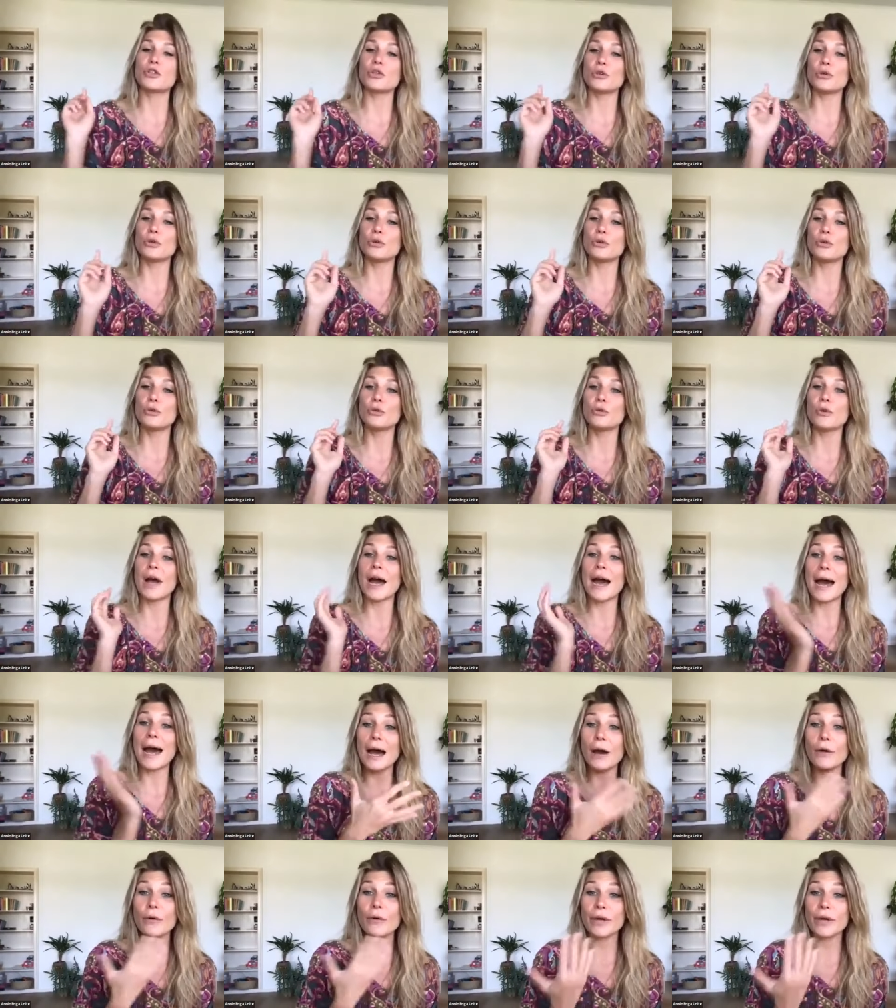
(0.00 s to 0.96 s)
to
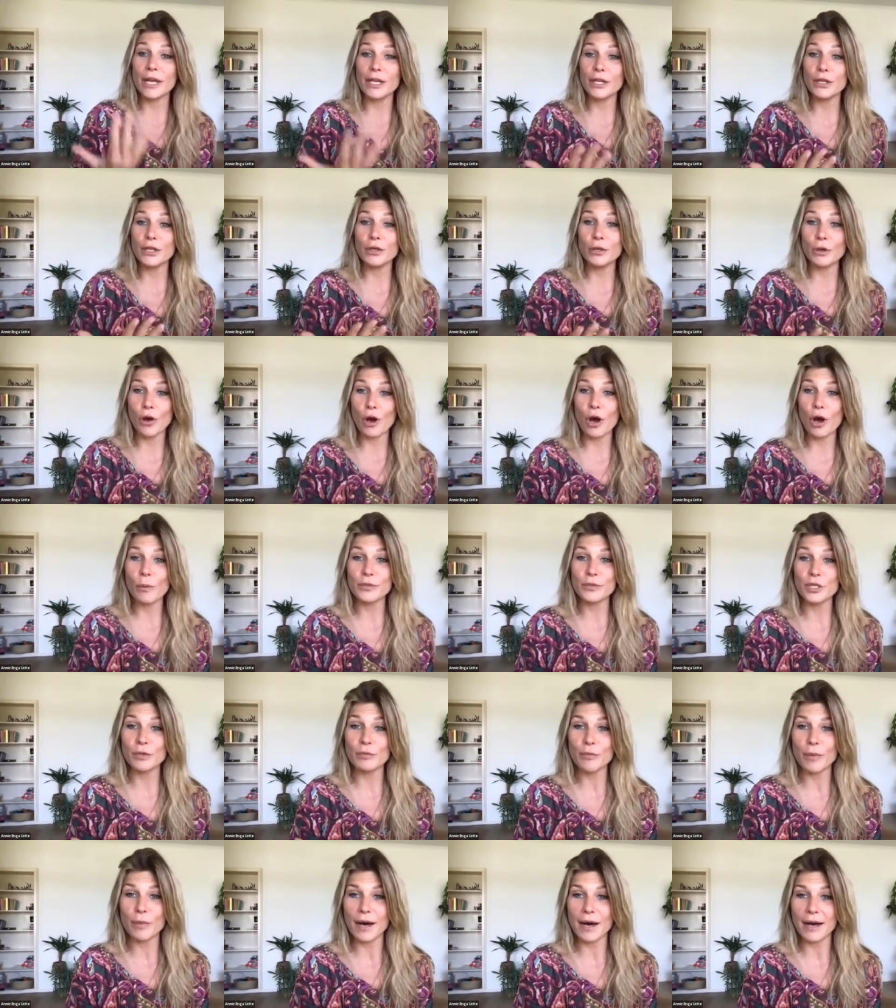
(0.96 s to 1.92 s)
how can you
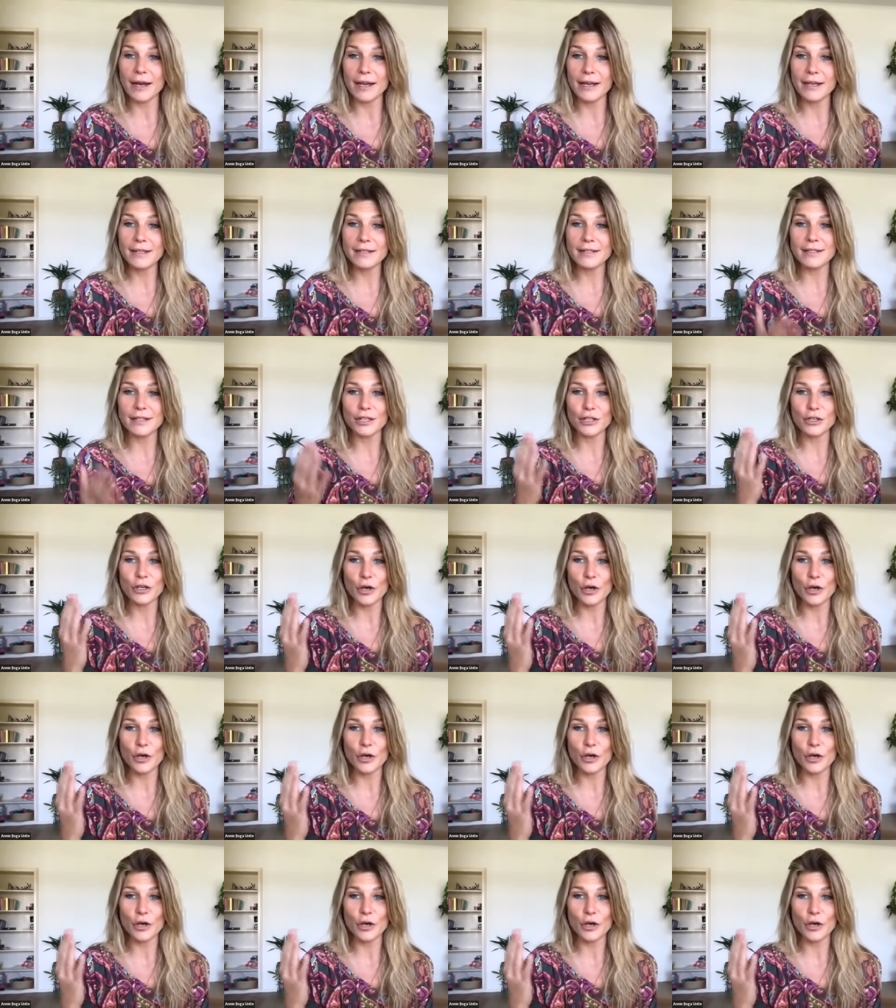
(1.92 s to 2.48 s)
optimize